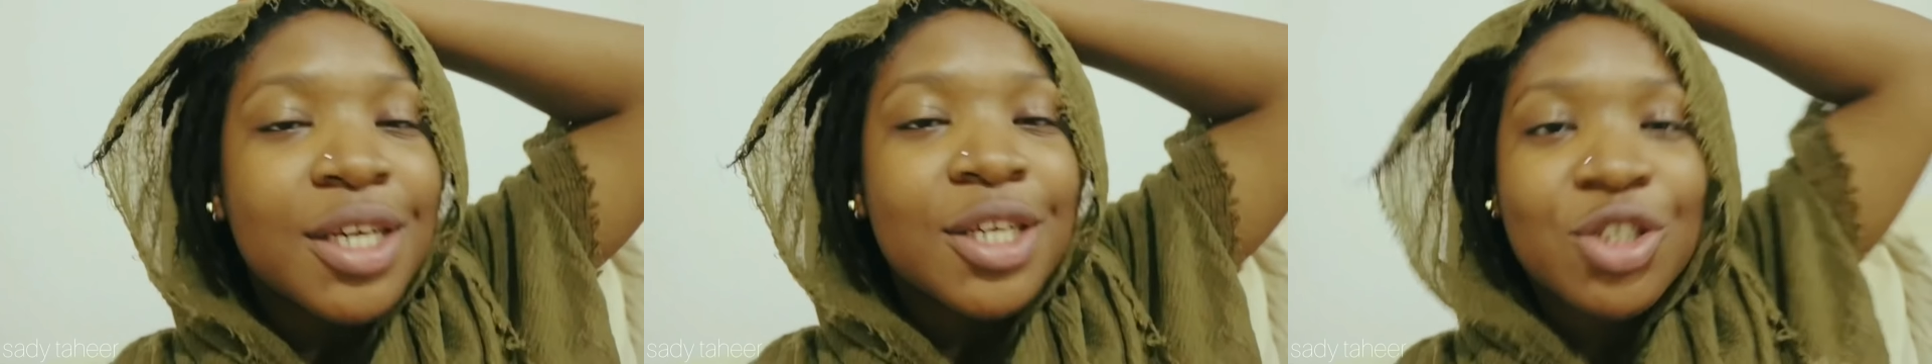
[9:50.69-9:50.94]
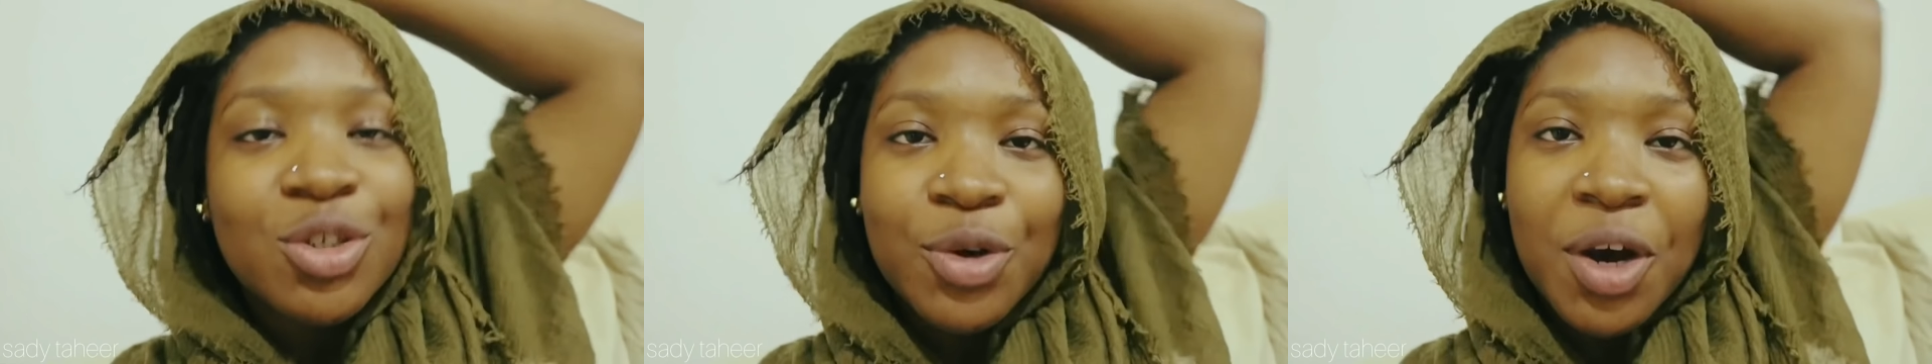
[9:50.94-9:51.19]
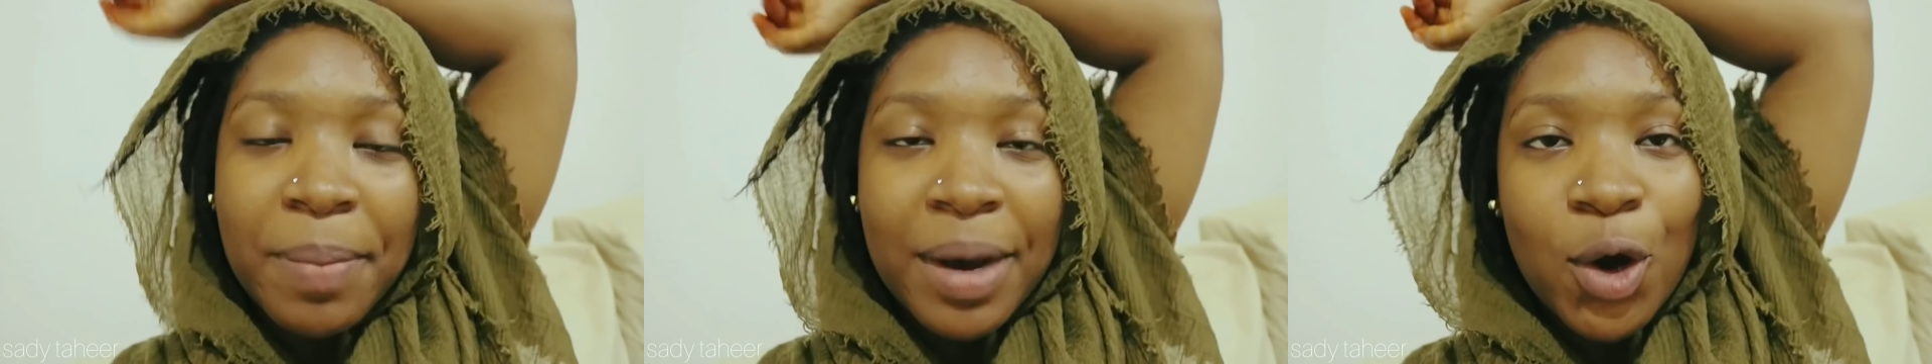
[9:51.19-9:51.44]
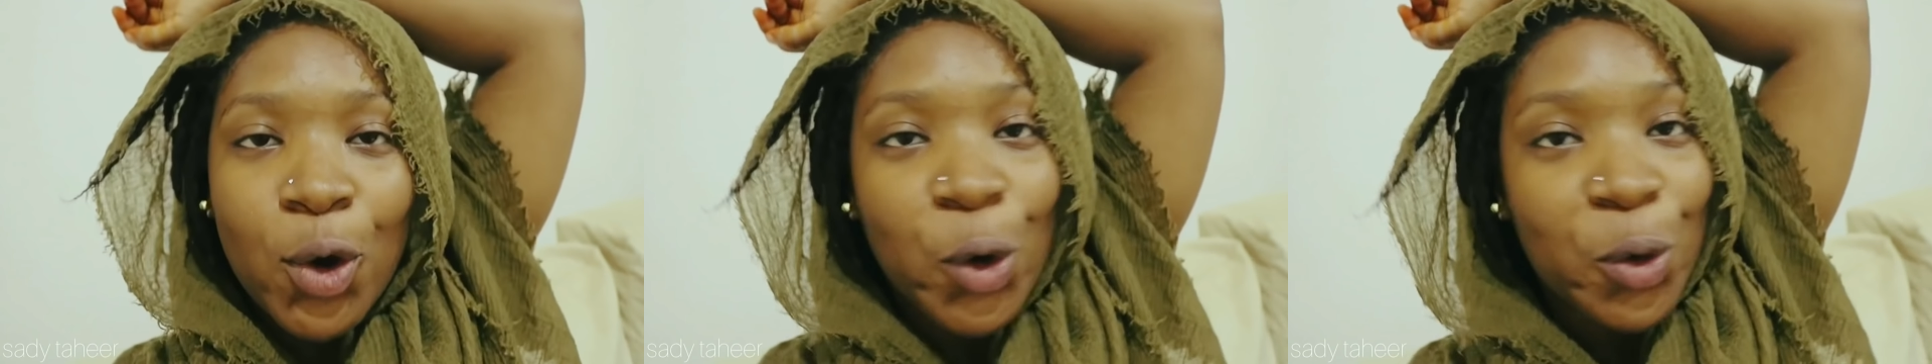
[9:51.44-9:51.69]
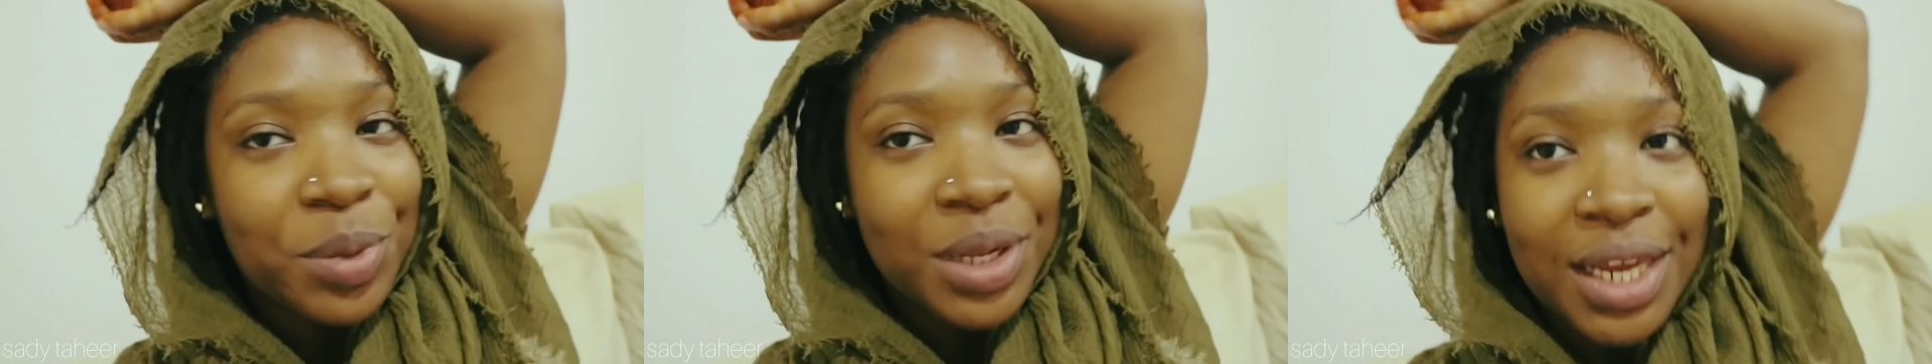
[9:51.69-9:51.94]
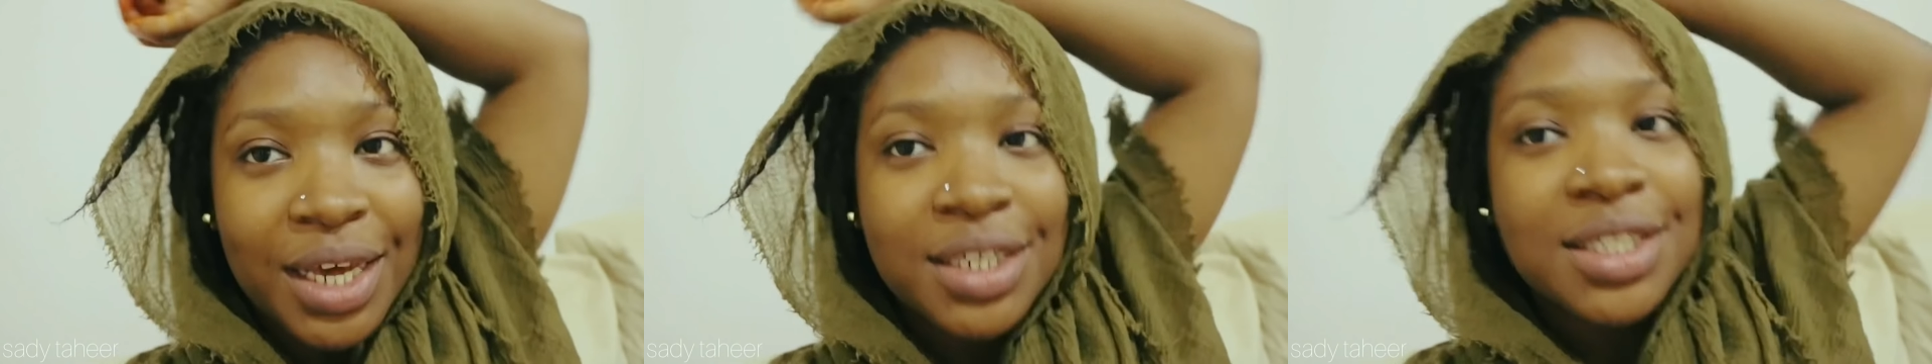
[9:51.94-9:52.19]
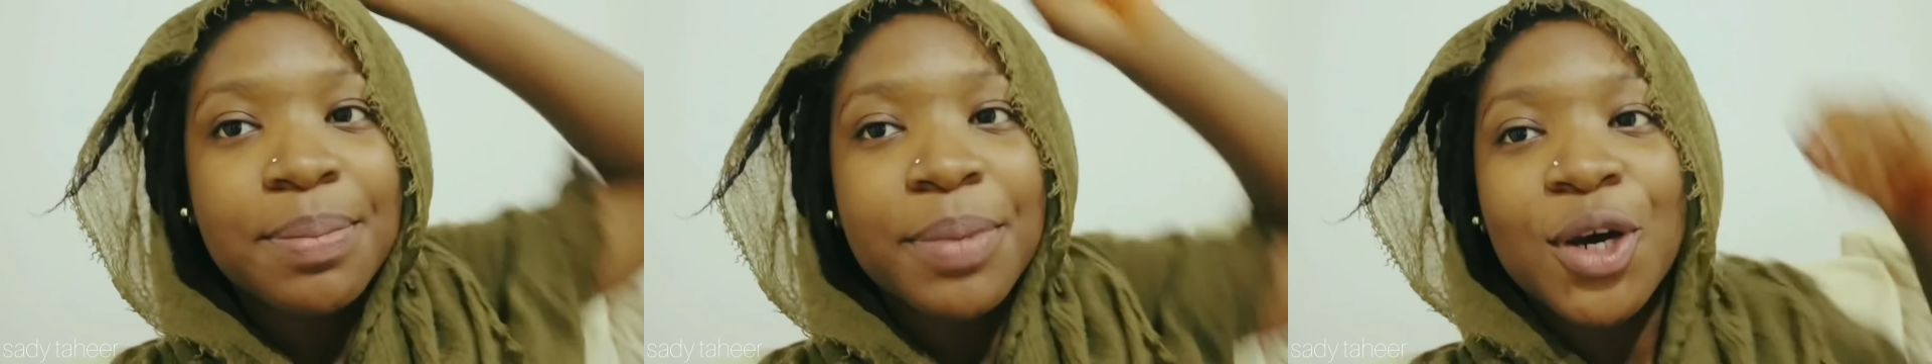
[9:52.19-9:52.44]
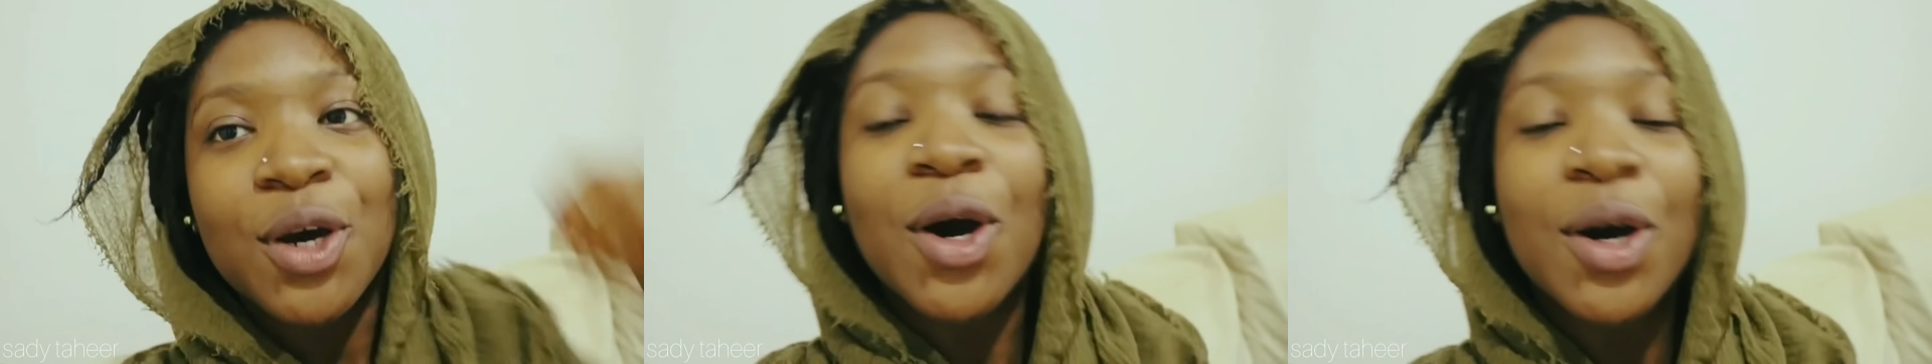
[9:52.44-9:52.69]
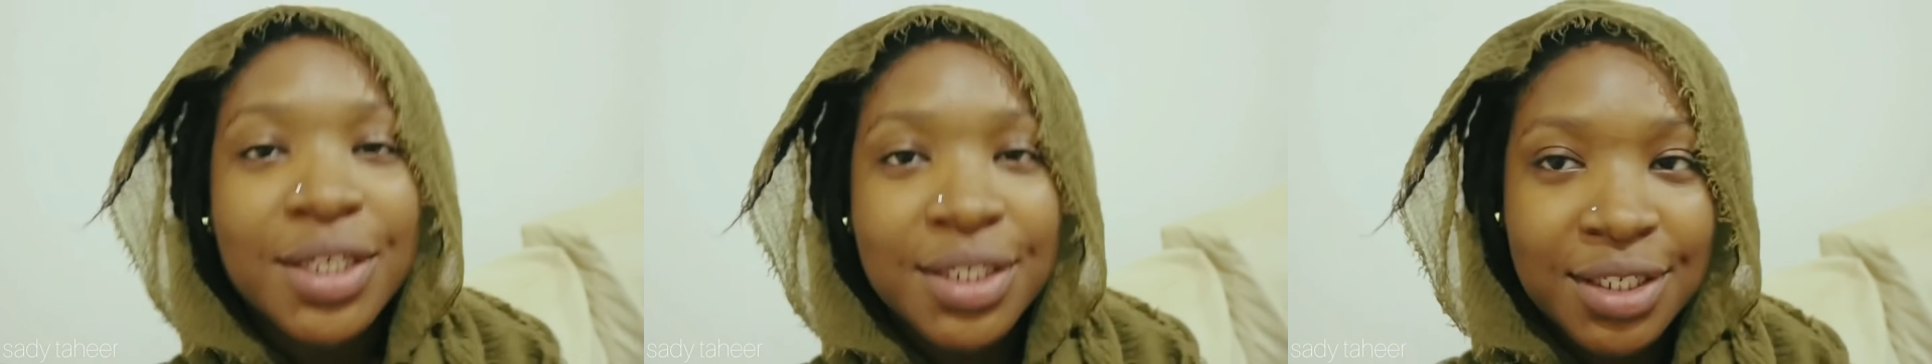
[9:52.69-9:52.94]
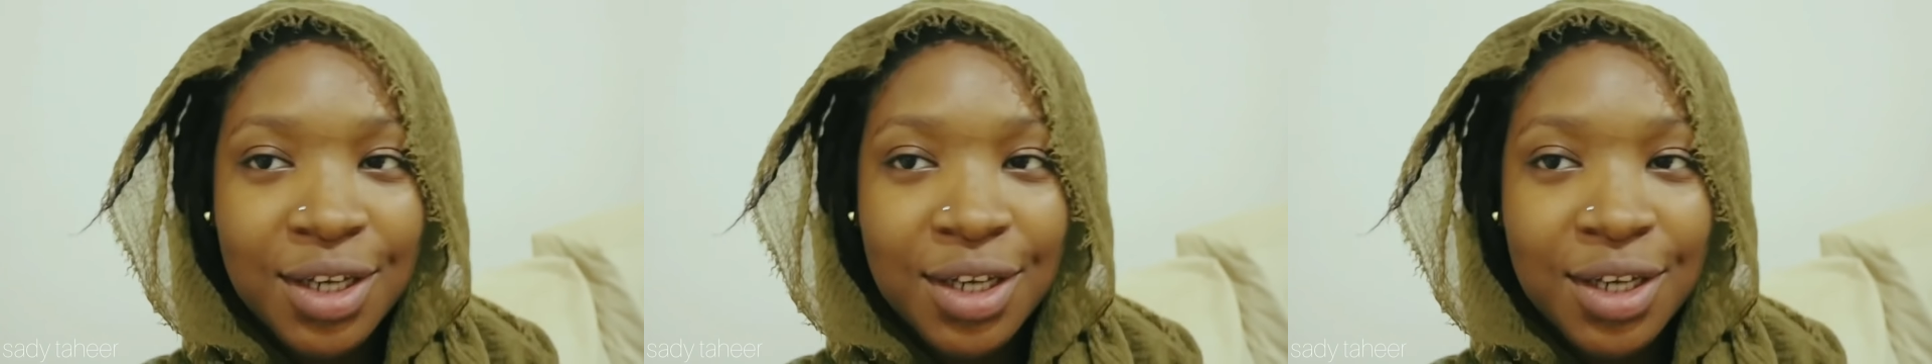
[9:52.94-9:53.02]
So we got back home late because